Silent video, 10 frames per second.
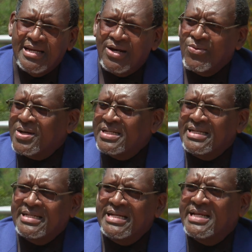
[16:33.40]
Look at
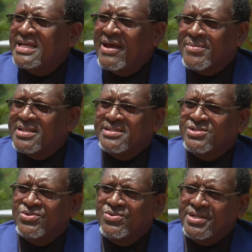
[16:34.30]
the Dead and Kemathi
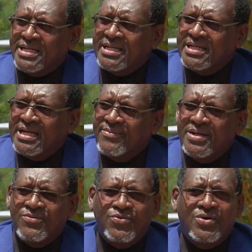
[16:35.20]
story. I
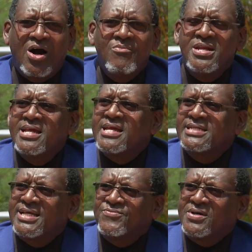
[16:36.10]
mean, for how many
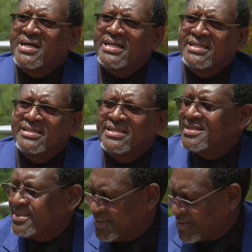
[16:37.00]
years have we had
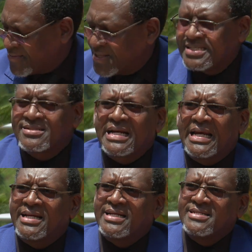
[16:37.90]
this
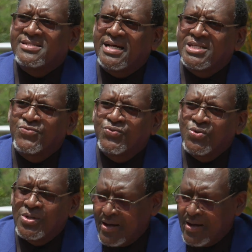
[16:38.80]
relentless search for